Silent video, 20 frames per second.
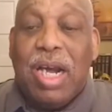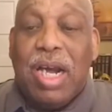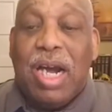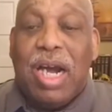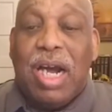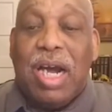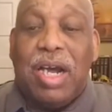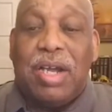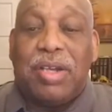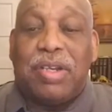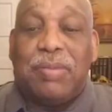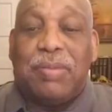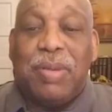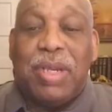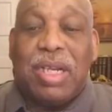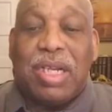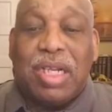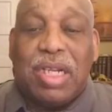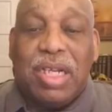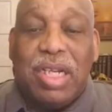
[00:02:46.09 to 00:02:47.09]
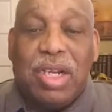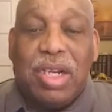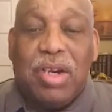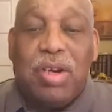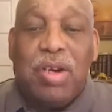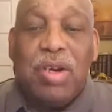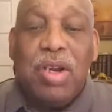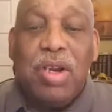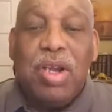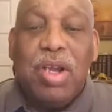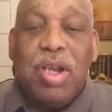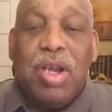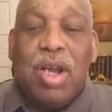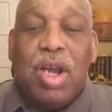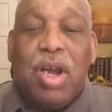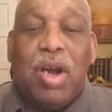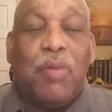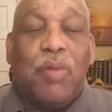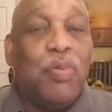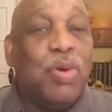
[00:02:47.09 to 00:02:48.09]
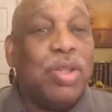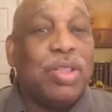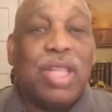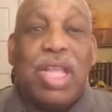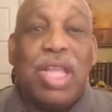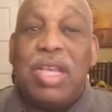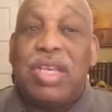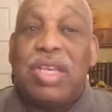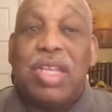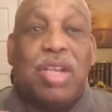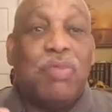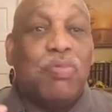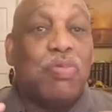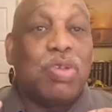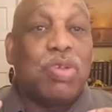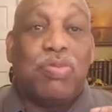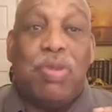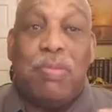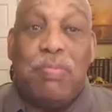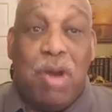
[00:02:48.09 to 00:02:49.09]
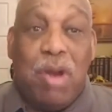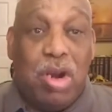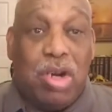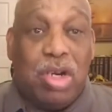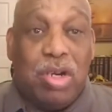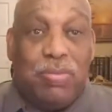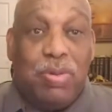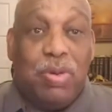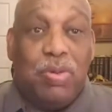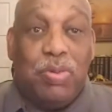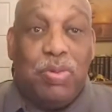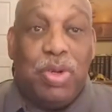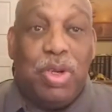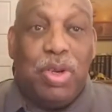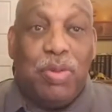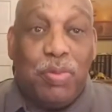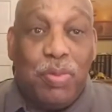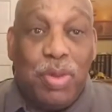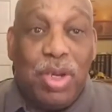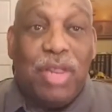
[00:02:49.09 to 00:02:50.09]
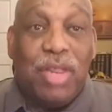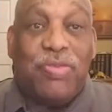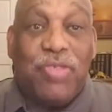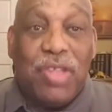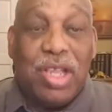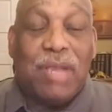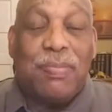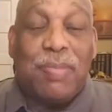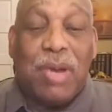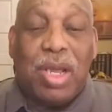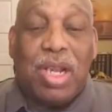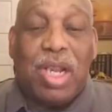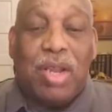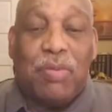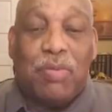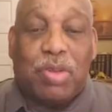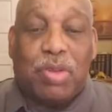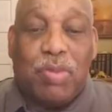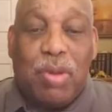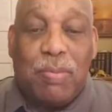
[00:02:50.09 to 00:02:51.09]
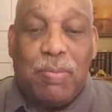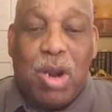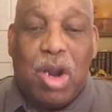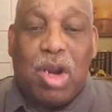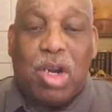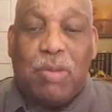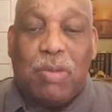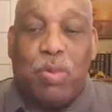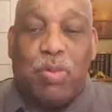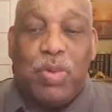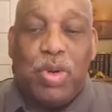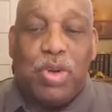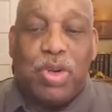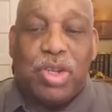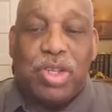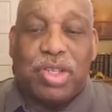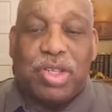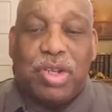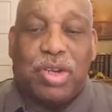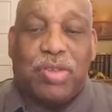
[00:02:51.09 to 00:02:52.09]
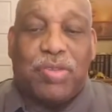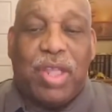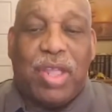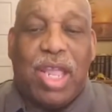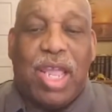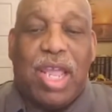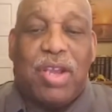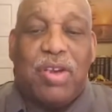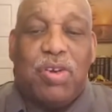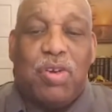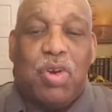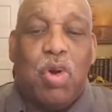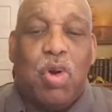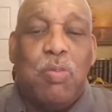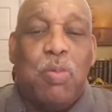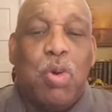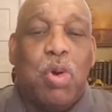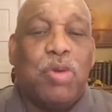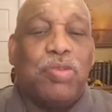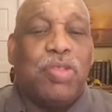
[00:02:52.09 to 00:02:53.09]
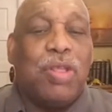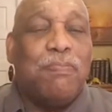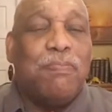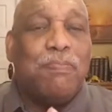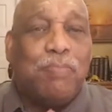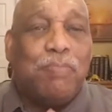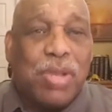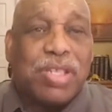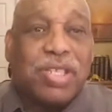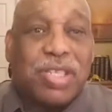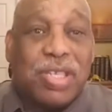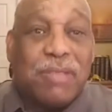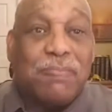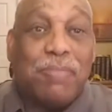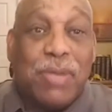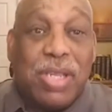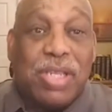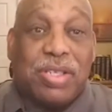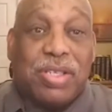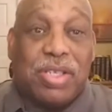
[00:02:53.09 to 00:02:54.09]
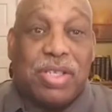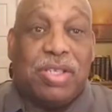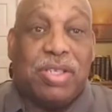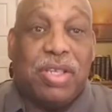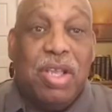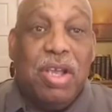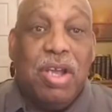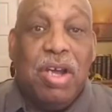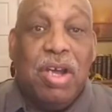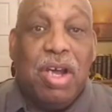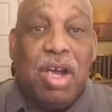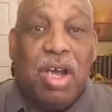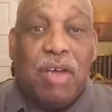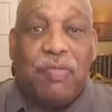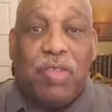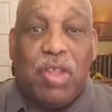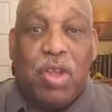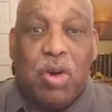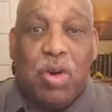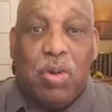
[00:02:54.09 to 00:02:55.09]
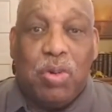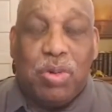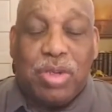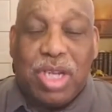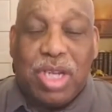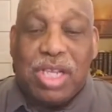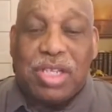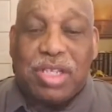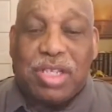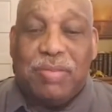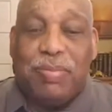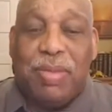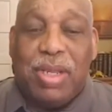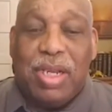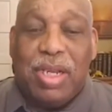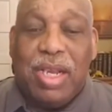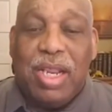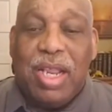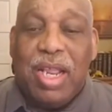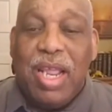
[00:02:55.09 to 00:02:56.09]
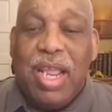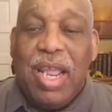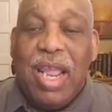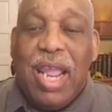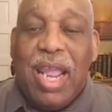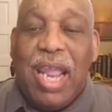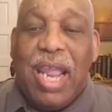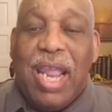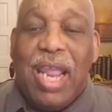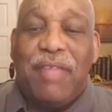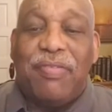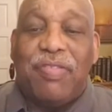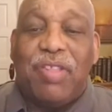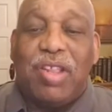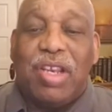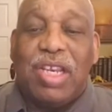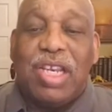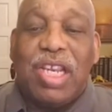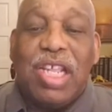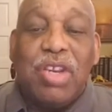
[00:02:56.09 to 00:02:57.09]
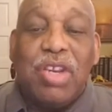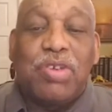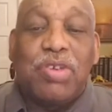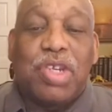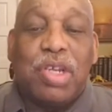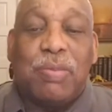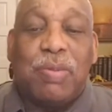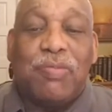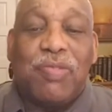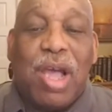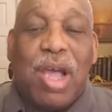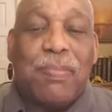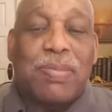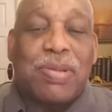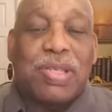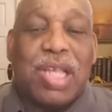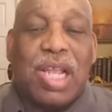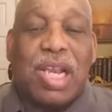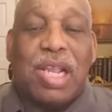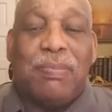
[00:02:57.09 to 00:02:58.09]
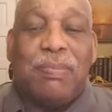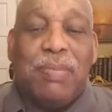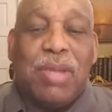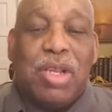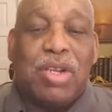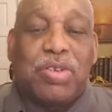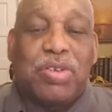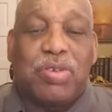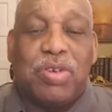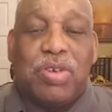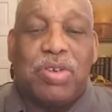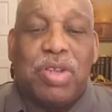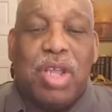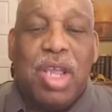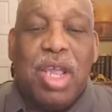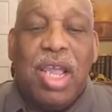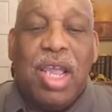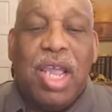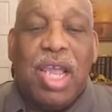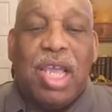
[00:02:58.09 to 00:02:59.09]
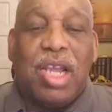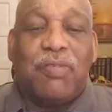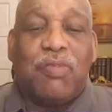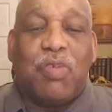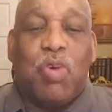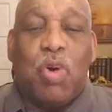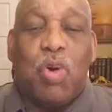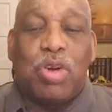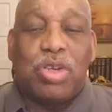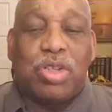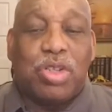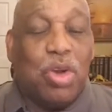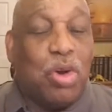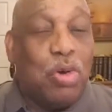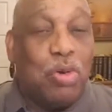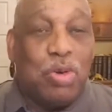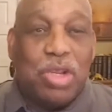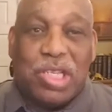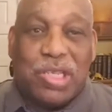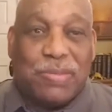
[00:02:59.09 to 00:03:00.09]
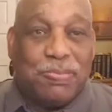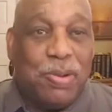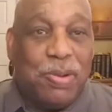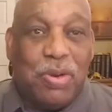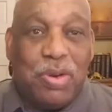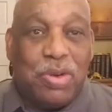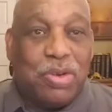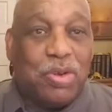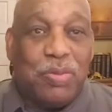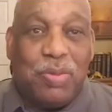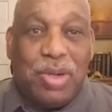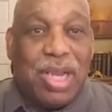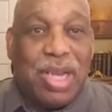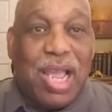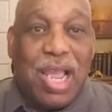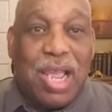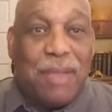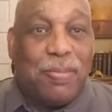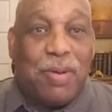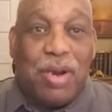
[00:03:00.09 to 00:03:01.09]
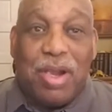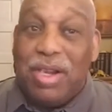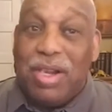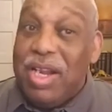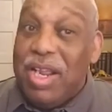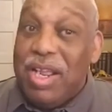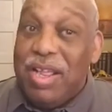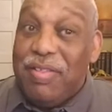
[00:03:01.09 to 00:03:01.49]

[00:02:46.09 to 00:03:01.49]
Uh, to be clear, uh, what they did was remarkable. When you really think about it, it was remarkable when you consider they had no more than bits and pieces of the Old Testament and the leadership of apostolic ministers and, of course, the Holy Spirit to rely upon.